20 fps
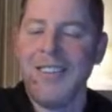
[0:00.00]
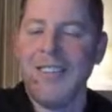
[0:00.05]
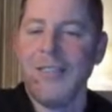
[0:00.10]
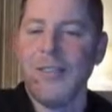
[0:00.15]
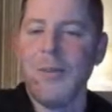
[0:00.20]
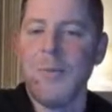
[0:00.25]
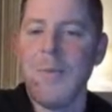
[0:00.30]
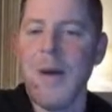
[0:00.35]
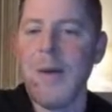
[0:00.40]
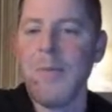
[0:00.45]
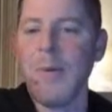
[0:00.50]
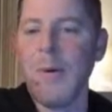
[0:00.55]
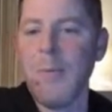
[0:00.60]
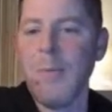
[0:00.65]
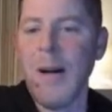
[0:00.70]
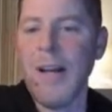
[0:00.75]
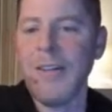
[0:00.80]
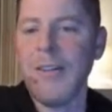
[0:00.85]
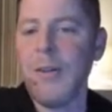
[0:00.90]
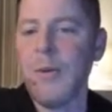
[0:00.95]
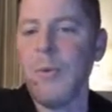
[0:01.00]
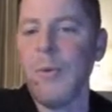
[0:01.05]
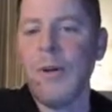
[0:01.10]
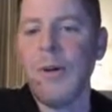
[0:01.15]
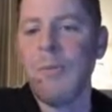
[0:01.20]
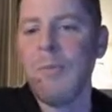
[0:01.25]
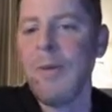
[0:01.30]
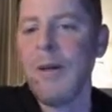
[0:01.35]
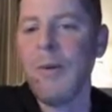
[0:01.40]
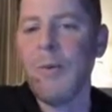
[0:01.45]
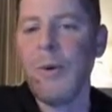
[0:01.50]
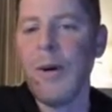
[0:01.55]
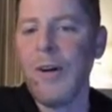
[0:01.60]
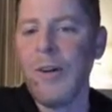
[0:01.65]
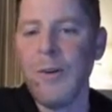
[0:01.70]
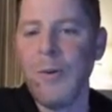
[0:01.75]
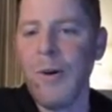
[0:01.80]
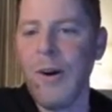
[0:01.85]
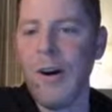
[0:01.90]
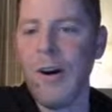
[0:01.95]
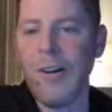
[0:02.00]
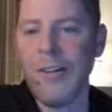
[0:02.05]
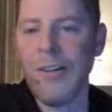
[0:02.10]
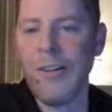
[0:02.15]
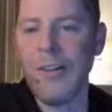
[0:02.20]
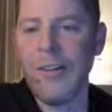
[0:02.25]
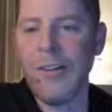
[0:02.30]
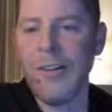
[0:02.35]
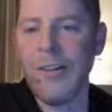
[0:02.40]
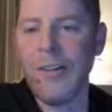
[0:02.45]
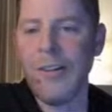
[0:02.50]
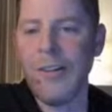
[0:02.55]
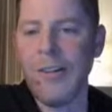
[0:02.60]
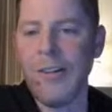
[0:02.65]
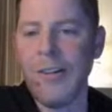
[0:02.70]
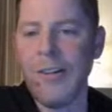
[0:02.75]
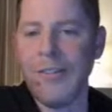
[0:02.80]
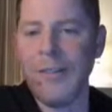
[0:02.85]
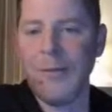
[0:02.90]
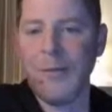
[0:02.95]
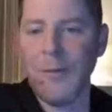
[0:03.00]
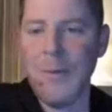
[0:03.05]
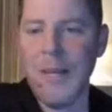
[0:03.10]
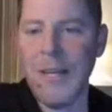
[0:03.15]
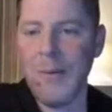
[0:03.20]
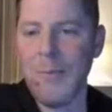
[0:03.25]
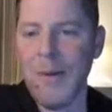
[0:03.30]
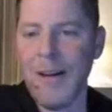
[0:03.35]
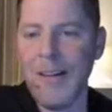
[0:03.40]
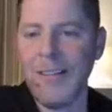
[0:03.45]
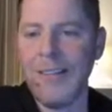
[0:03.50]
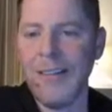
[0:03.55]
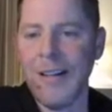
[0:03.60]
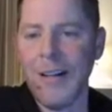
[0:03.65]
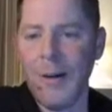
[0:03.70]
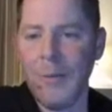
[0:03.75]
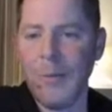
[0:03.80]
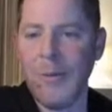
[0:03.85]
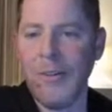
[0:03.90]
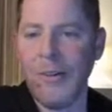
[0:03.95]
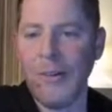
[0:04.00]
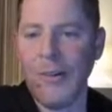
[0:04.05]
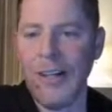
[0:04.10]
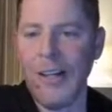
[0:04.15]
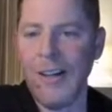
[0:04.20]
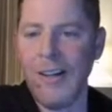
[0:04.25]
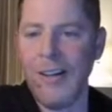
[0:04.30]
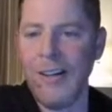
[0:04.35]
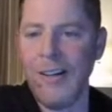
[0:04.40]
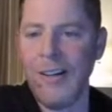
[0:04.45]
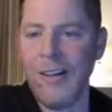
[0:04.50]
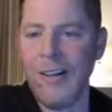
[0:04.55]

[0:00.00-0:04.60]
Just remember, Mike, you wouldn't be where you are today if it wasn't for me and my setups. Okay.